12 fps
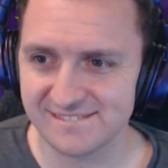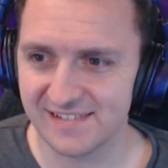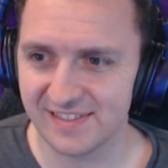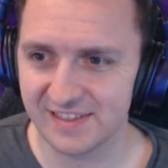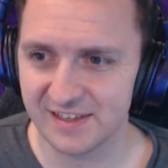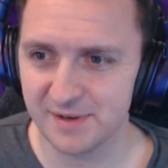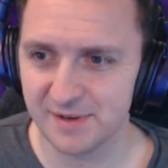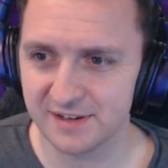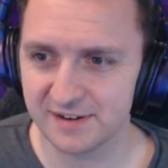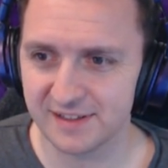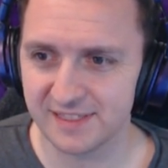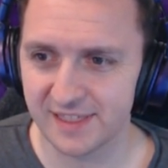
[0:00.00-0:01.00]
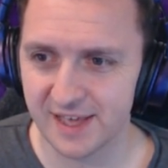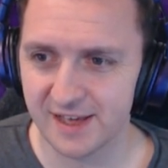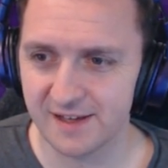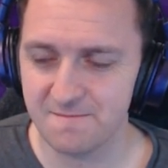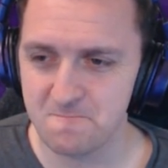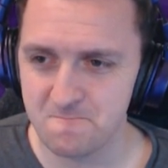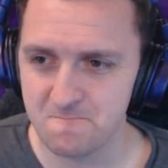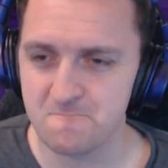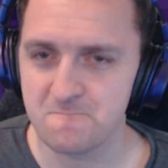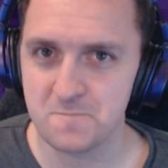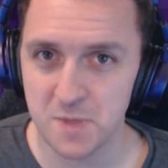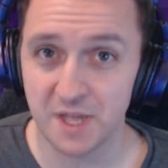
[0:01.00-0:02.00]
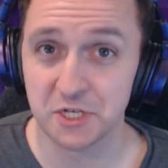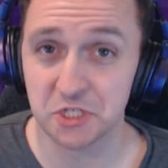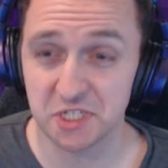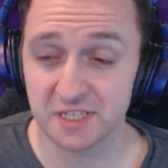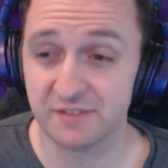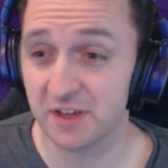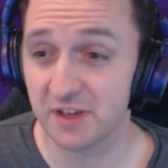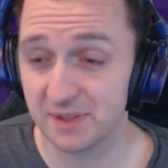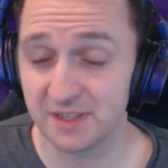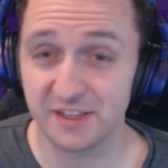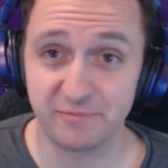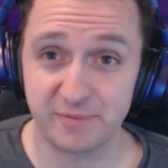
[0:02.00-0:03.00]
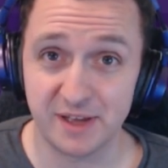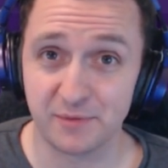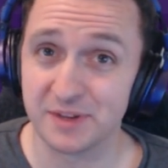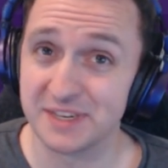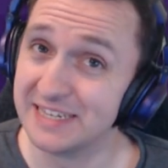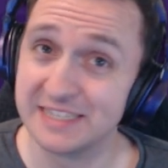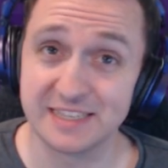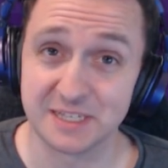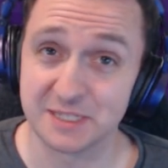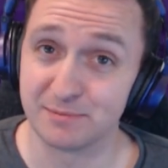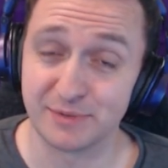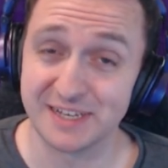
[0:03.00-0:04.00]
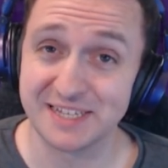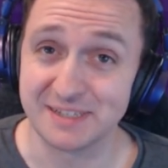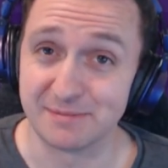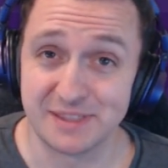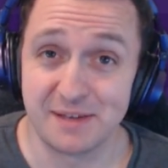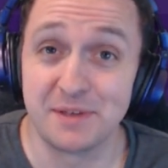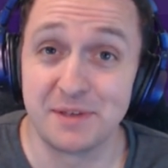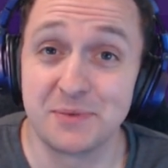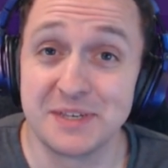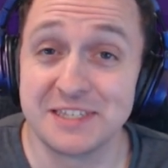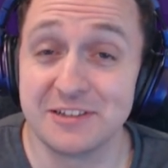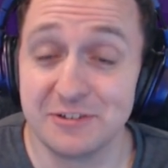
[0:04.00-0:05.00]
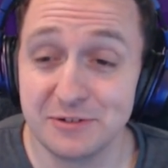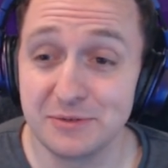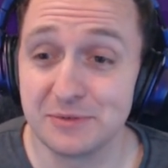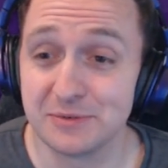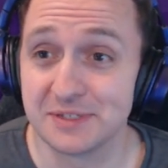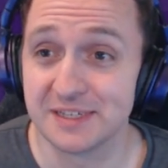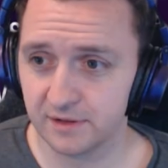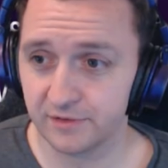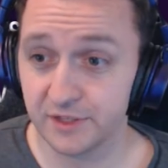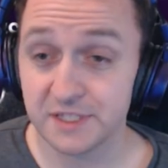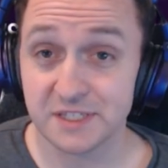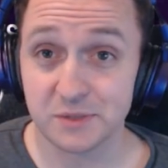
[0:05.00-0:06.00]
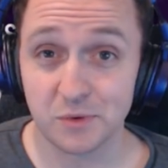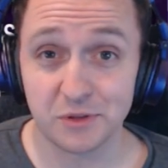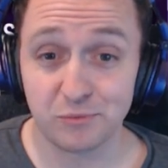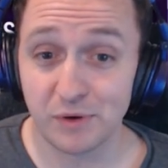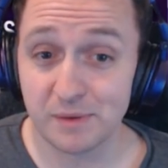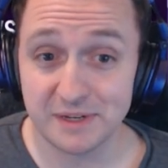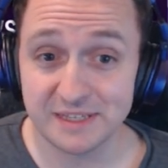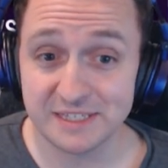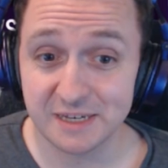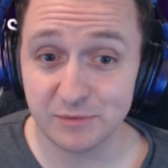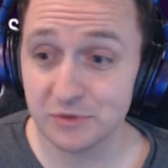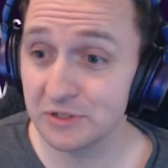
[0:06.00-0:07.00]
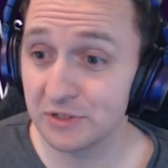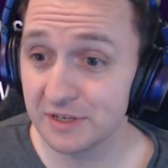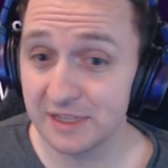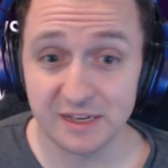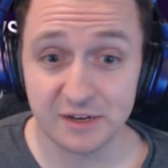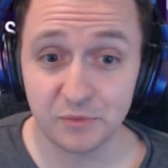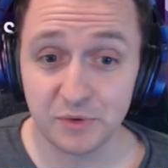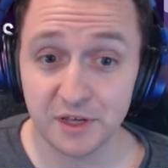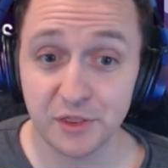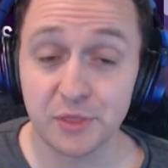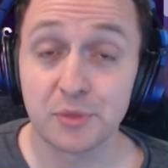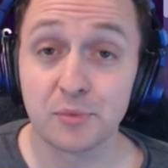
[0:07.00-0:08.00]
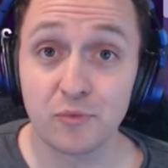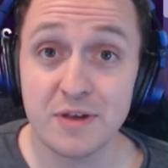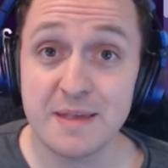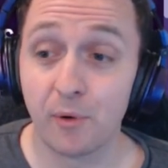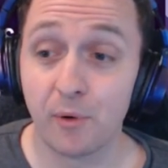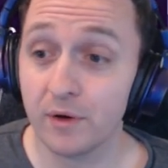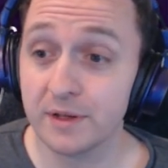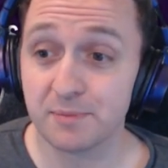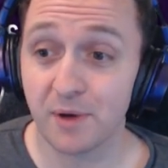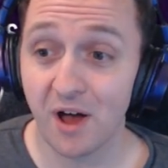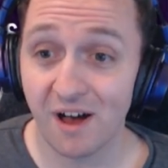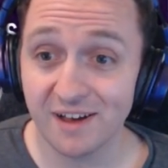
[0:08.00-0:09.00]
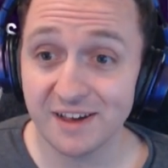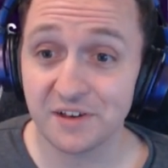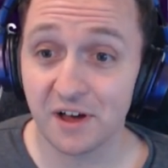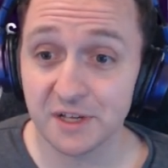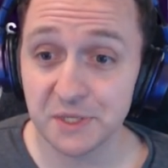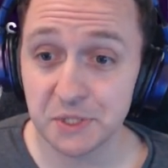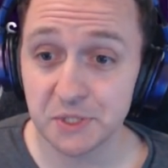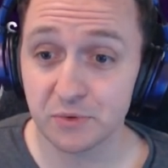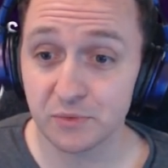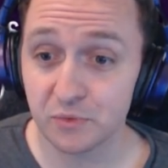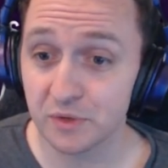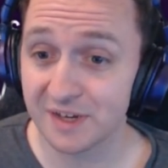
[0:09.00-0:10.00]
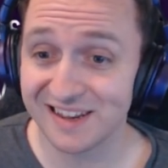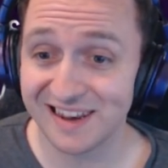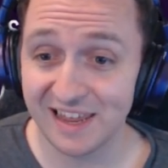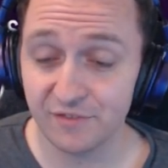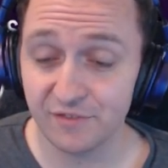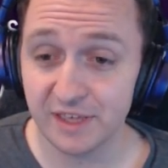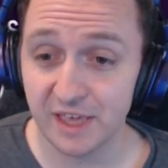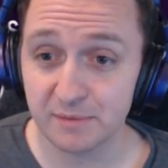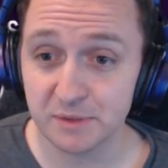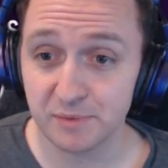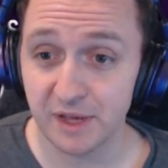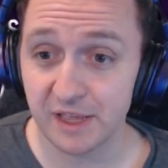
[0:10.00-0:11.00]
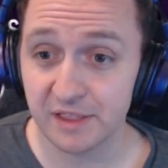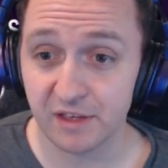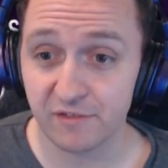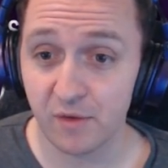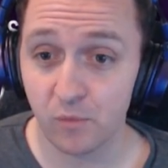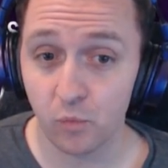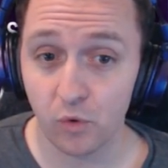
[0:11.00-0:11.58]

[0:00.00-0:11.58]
think I might go like that and just leave him at left back. We need to get some players in, but that means we need to lose. This is what the Premier League table is looking like. We are 3 points behind Arsenal. 11 games played. They've had